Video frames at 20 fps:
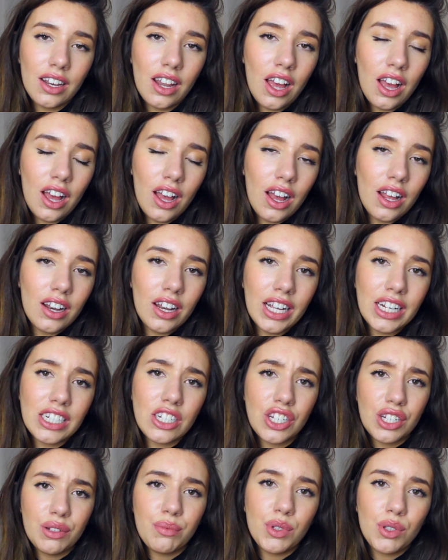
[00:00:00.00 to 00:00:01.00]

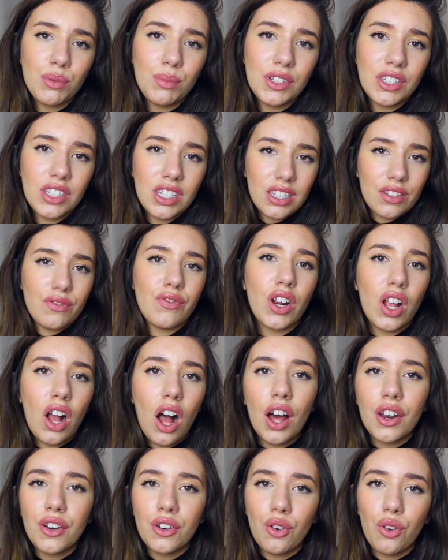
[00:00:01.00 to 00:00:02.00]
Like, she was almost
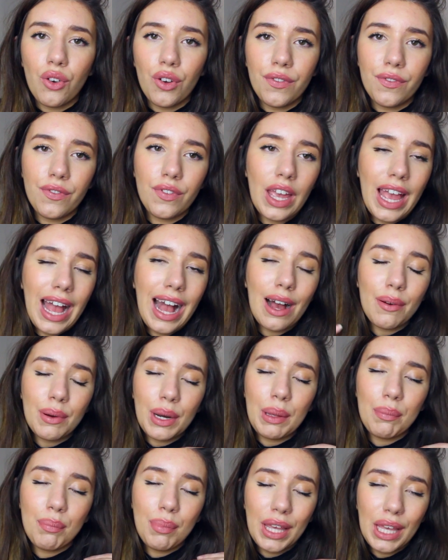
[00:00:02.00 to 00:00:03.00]
disregarding of how
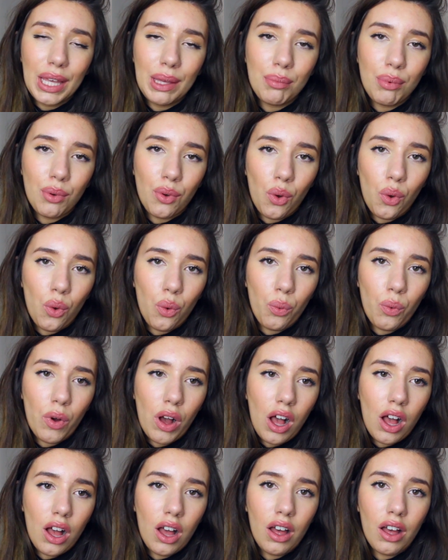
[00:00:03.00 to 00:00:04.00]
many
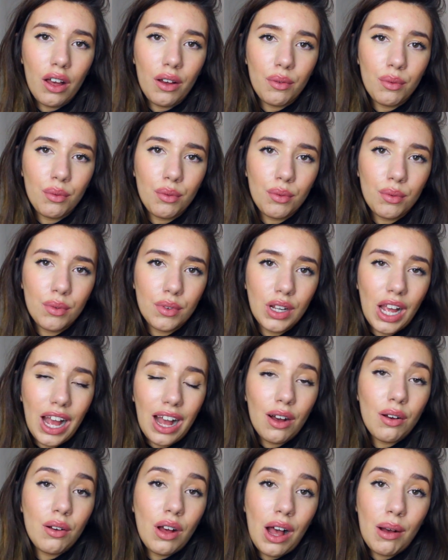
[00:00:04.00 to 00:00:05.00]
people,
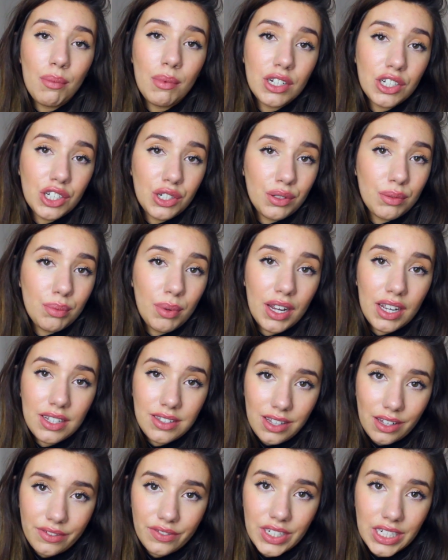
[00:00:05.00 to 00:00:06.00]
how much she was putting
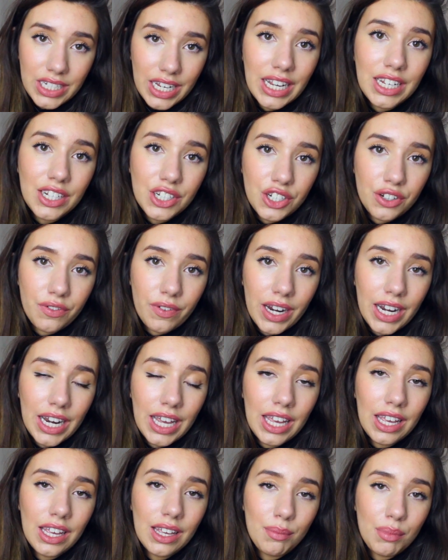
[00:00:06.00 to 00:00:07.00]
herself in danger,
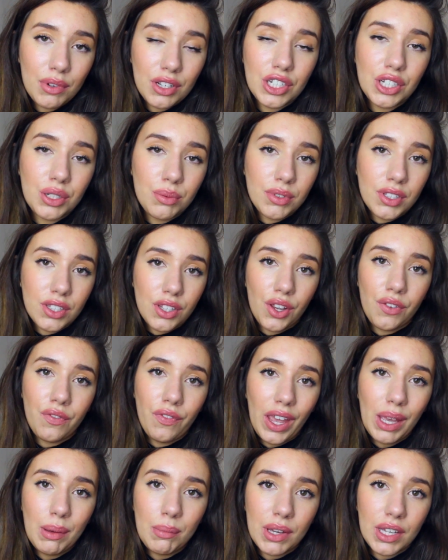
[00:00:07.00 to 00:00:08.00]
really, because she was so
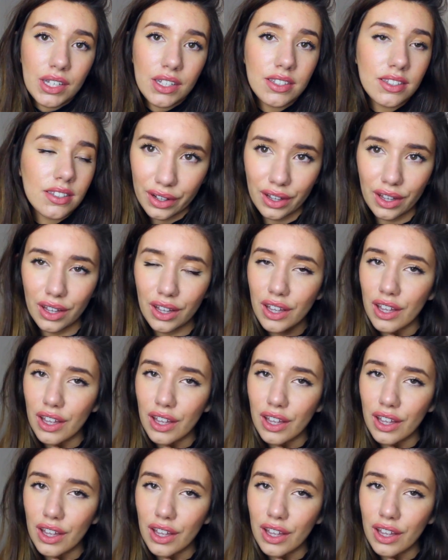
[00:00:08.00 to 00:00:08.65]
famous.